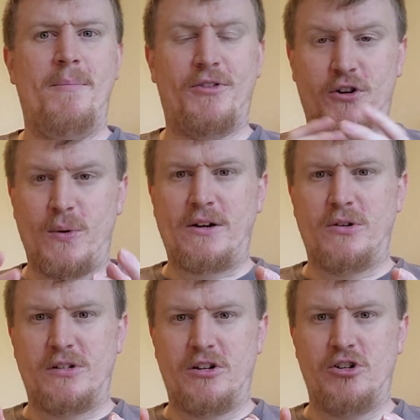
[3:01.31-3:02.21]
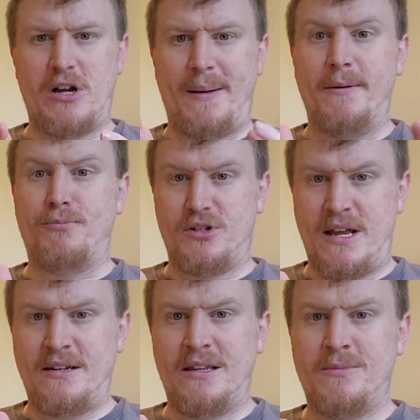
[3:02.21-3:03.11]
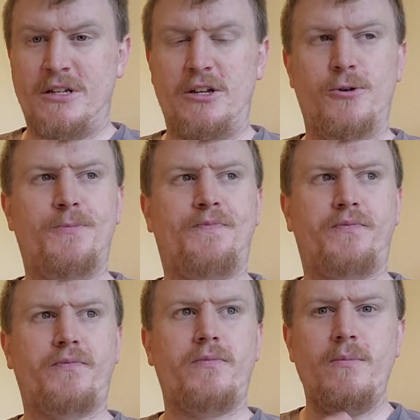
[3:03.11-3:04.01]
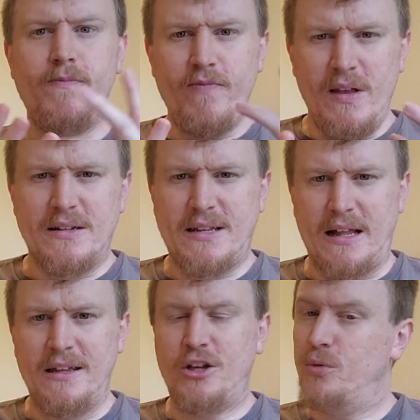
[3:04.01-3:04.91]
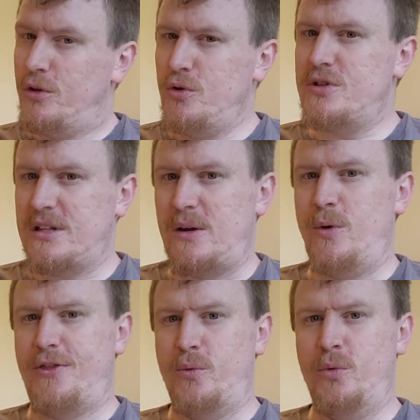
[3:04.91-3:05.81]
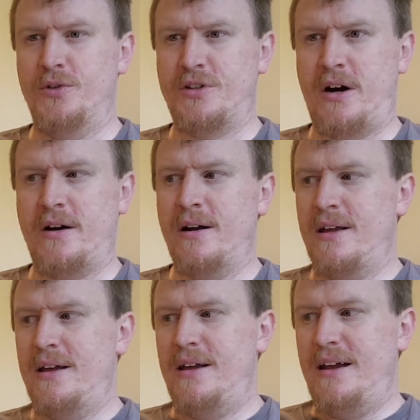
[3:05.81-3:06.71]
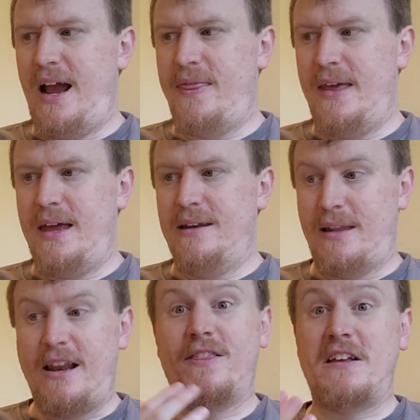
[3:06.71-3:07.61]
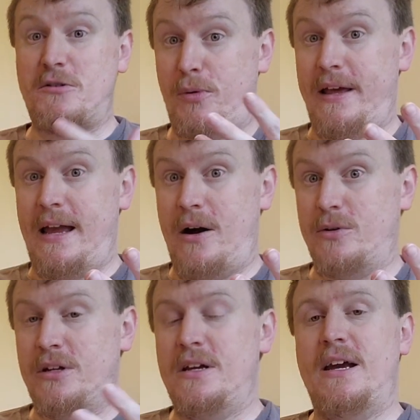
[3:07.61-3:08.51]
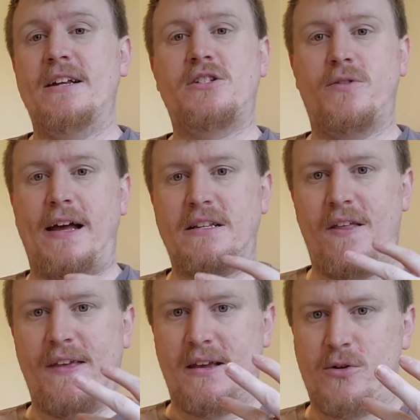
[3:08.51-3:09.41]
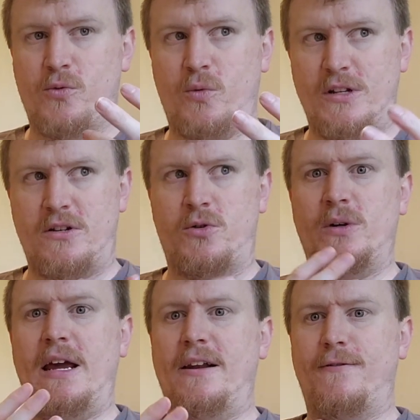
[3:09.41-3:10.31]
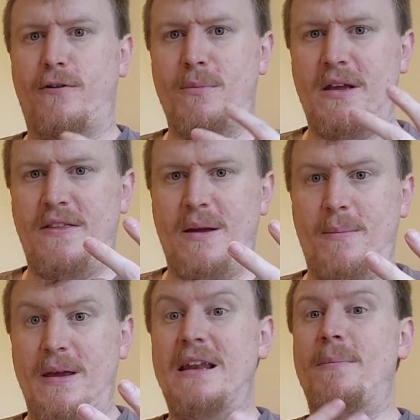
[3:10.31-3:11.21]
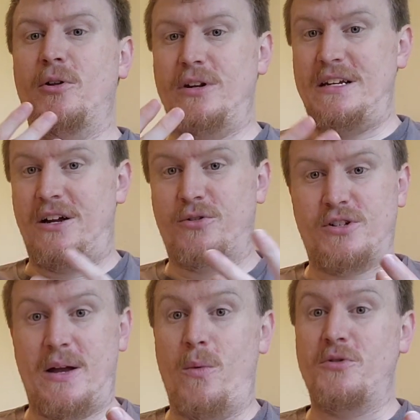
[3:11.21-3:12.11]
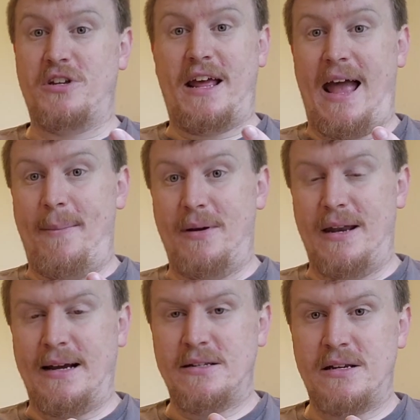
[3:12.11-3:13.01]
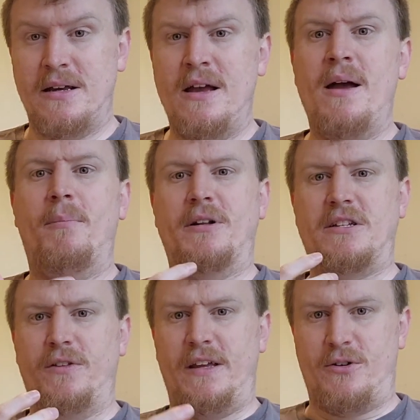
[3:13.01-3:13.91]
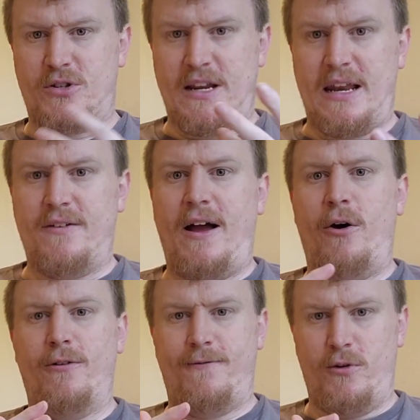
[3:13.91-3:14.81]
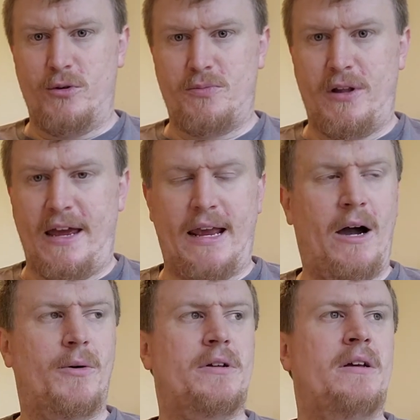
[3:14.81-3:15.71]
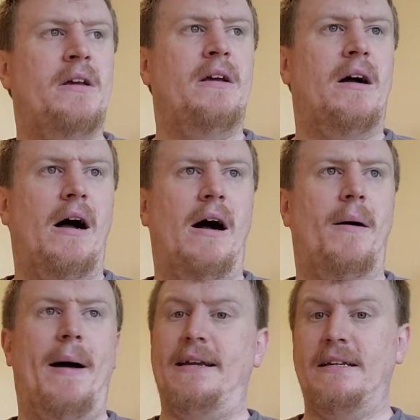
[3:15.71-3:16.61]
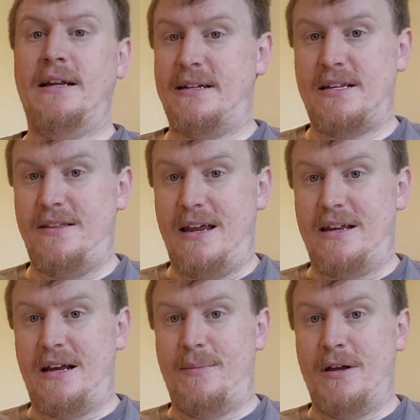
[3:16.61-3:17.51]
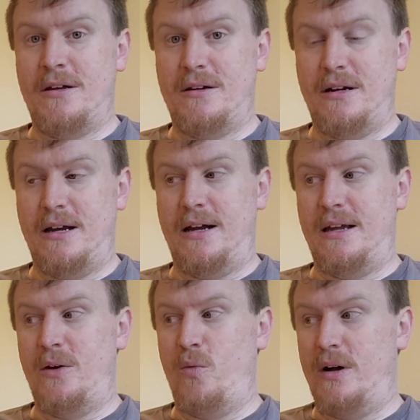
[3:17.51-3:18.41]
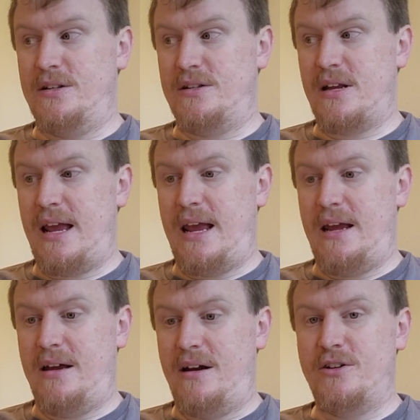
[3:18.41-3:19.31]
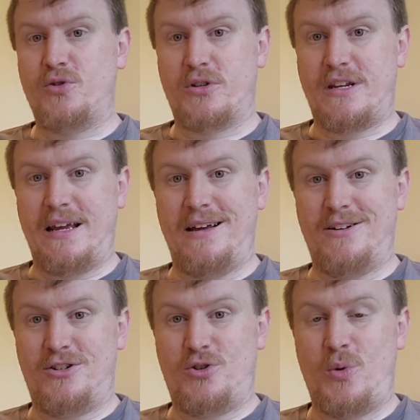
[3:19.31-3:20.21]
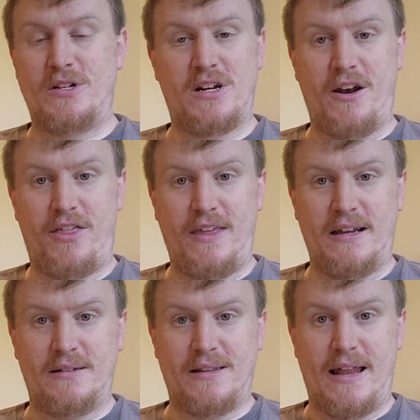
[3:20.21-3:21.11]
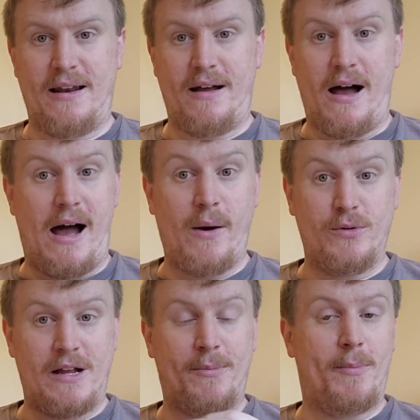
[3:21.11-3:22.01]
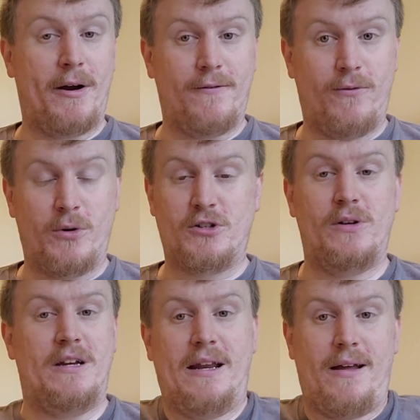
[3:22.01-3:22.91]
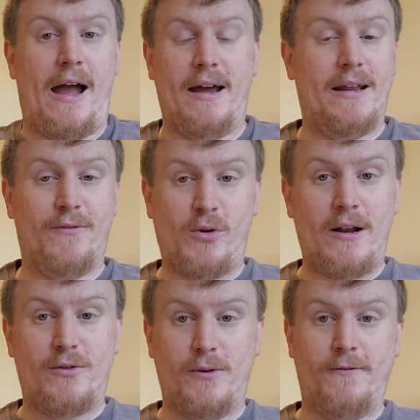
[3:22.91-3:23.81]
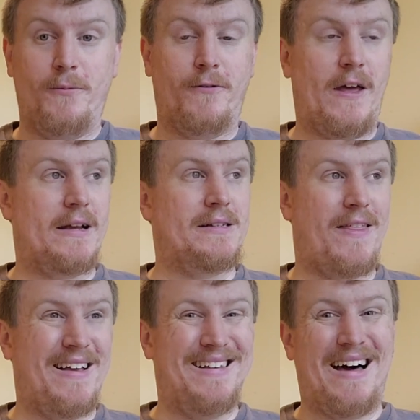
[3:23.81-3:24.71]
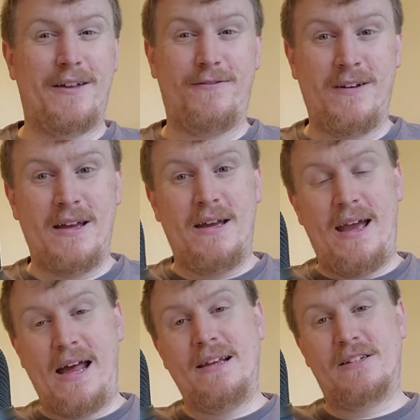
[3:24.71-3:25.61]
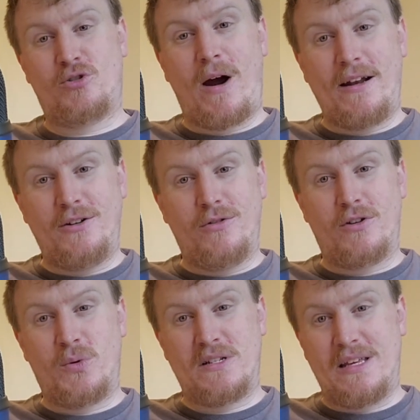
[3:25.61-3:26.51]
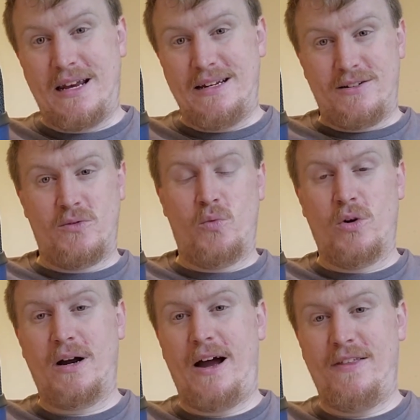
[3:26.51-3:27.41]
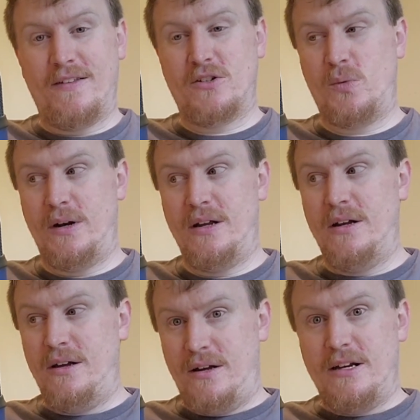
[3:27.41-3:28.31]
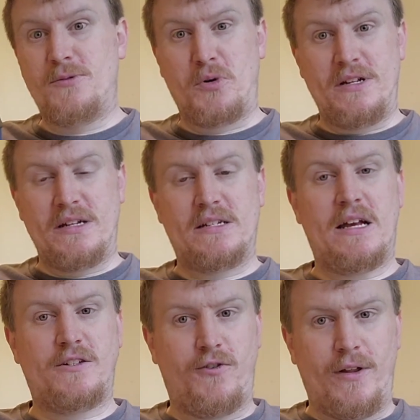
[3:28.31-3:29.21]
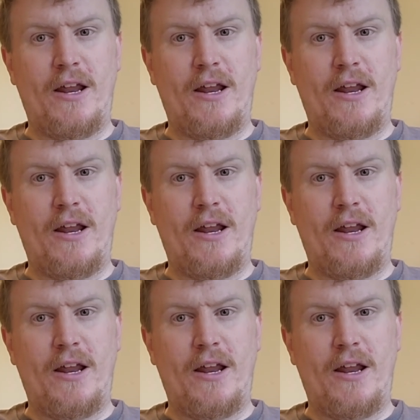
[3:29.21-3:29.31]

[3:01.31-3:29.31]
But the director does a good job of presenting them to you, telling you loosely what the rules are, and then letting things play out. And so that's, I think, what's created for me the inability to understand what was going to happen next, but still the understanding of how the film was playing out. I did not see the ending coming. It was an interesting twist on things that I was not prepared for. So I gotta give credit to a film for that, because I think a lot of endings try to do the twist thing and it doesn't work. I think this one is pretty successful.